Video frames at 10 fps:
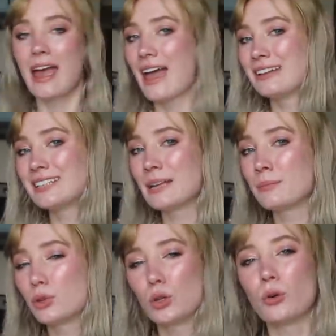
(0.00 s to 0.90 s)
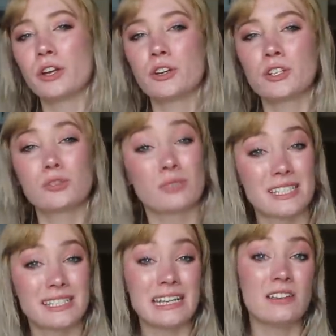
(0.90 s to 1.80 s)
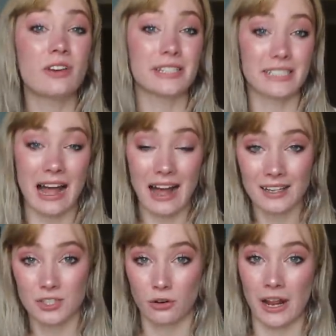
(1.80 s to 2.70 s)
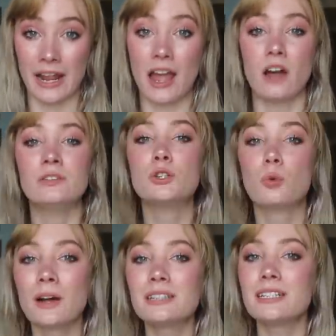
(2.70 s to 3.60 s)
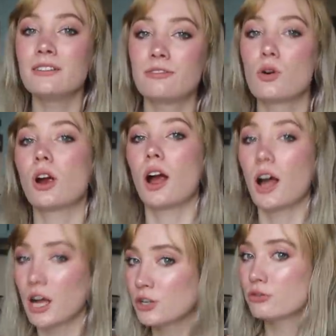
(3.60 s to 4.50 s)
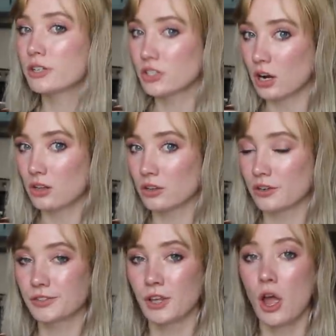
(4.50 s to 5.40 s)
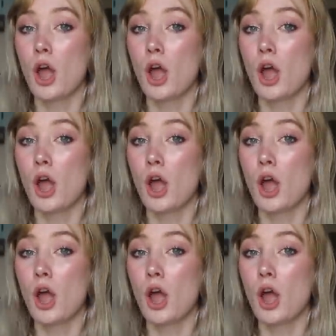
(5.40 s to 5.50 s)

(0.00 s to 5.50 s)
and employers receive a tax credit of two thousand four hundred dollars